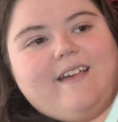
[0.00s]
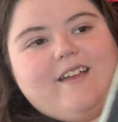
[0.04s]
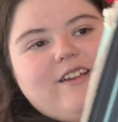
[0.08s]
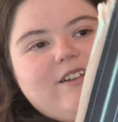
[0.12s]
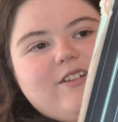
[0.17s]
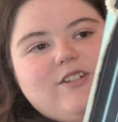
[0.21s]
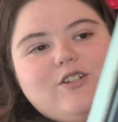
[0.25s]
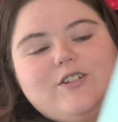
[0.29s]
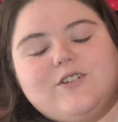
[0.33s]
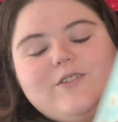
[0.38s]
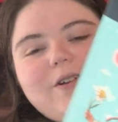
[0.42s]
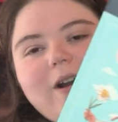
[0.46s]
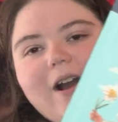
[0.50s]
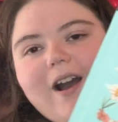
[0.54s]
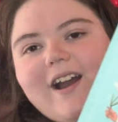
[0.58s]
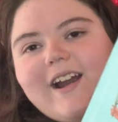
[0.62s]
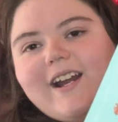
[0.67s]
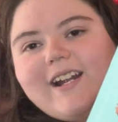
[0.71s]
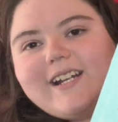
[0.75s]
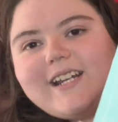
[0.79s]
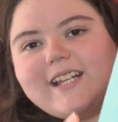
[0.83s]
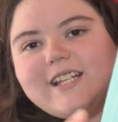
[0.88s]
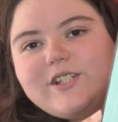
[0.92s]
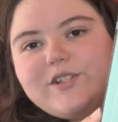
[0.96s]
True
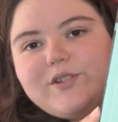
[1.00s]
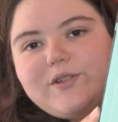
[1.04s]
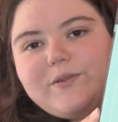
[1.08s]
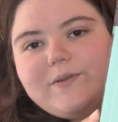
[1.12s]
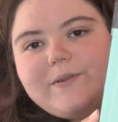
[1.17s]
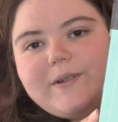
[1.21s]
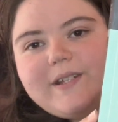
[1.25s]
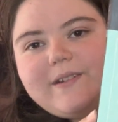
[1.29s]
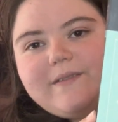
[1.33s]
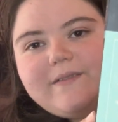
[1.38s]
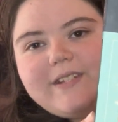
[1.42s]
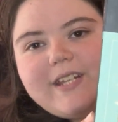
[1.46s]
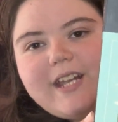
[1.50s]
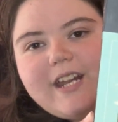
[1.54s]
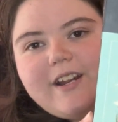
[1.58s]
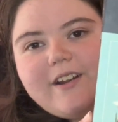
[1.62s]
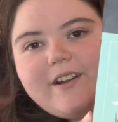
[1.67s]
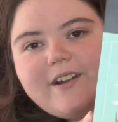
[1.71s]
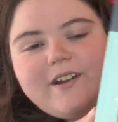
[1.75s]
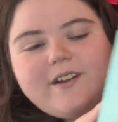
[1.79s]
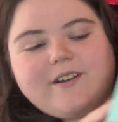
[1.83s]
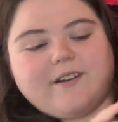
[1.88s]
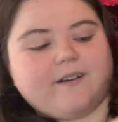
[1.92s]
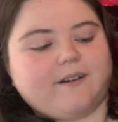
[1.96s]
Heart Intuitive
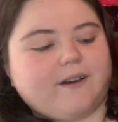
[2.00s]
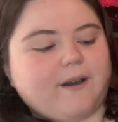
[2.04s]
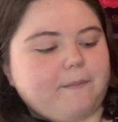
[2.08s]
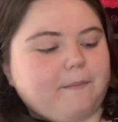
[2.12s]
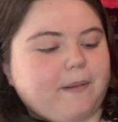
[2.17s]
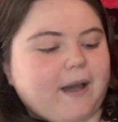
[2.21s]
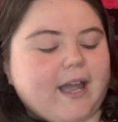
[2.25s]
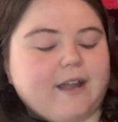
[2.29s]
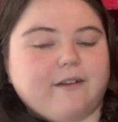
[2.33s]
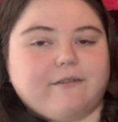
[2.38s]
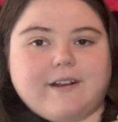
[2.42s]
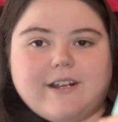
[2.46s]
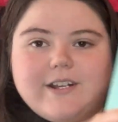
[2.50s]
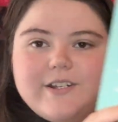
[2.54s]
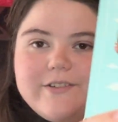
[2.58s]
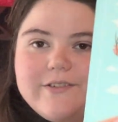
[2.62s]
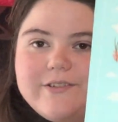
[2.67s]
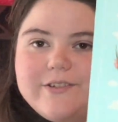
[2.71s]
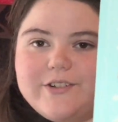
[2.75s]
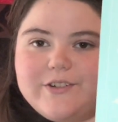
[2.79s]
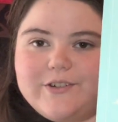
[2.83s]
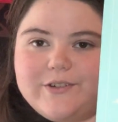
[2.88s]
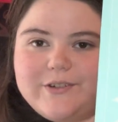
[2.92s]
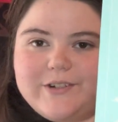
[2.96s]
Tarot by
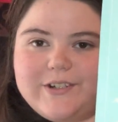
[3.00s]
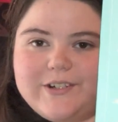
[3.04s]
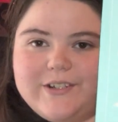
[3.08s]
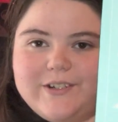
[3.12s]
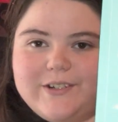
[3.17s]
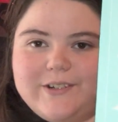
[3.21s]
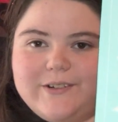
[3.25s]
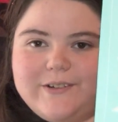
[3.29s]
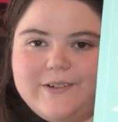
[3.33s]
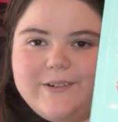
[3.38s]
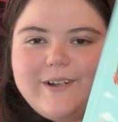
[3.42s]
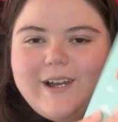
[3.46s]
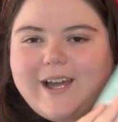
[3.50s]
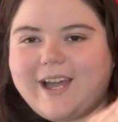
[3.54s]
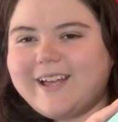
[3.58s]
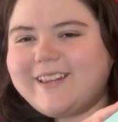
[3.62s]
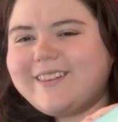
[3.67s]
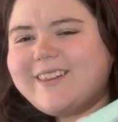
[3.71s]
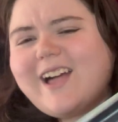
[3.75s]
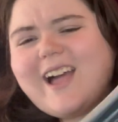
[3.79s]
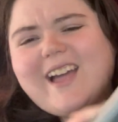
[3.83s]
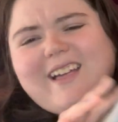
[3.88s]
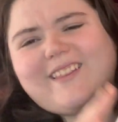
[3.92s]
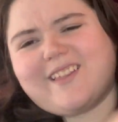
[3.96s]
Rachel True. I
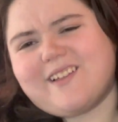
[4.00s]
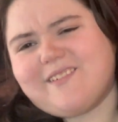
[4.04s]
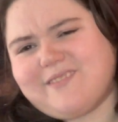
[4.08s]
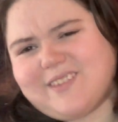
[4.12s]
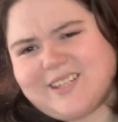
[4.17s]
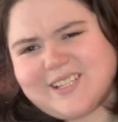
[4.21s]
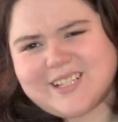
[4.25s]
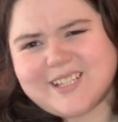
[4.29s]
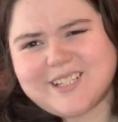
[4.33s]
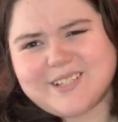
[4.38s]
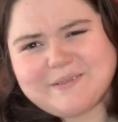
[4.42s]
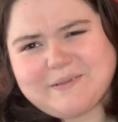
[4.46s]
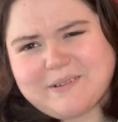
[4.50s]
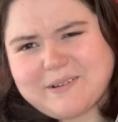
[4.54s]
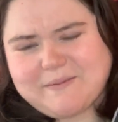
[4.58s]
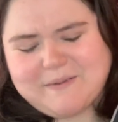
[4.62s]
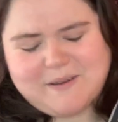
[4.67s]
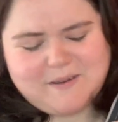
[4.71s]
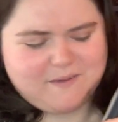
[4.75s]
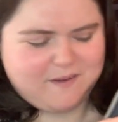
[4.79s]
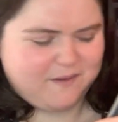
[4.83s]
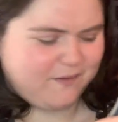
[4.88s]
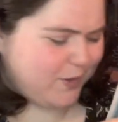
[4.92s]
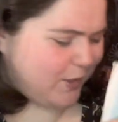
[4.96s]
love this. This is one of
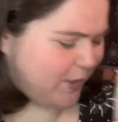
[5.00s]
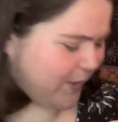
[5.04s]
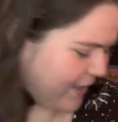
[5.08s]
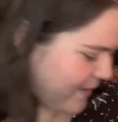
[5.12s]
my favorites.